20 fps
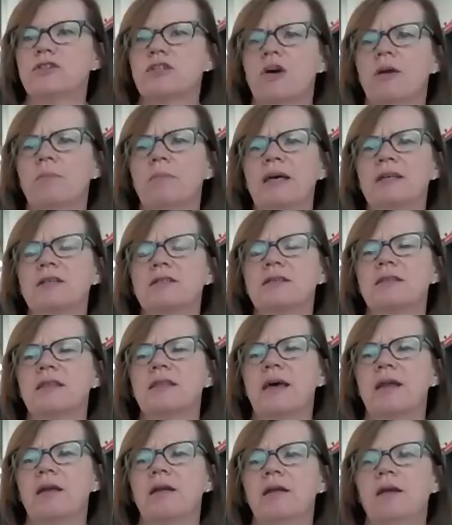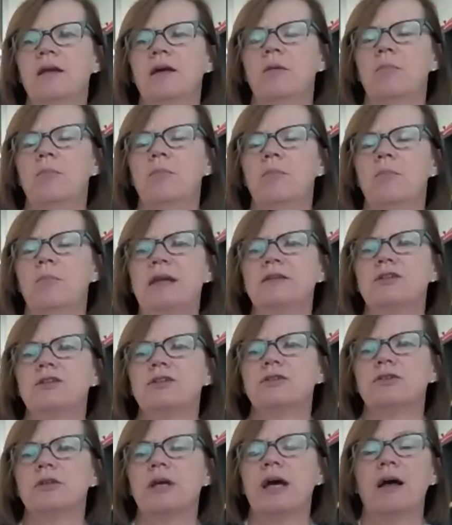going back to that
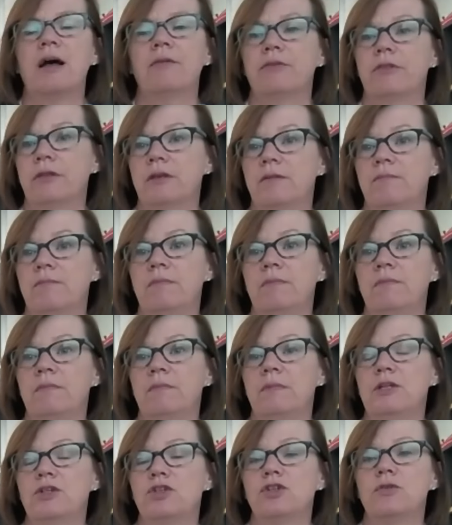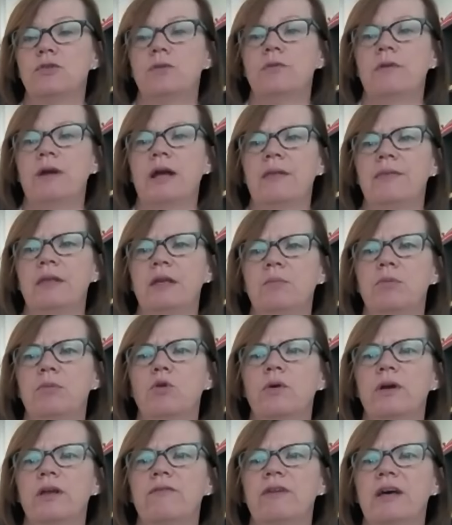the issue around the
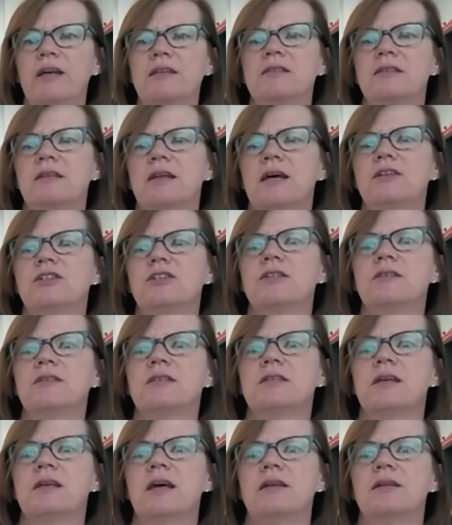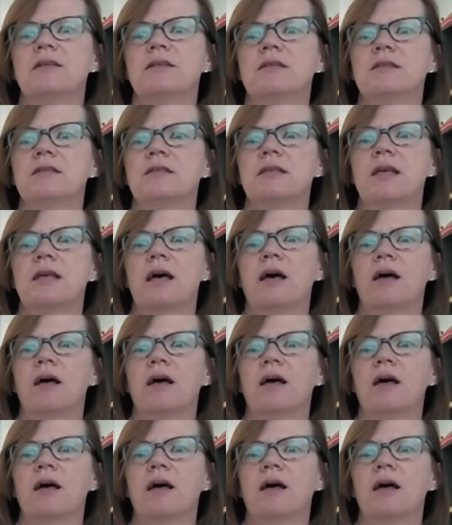employee vaccination status,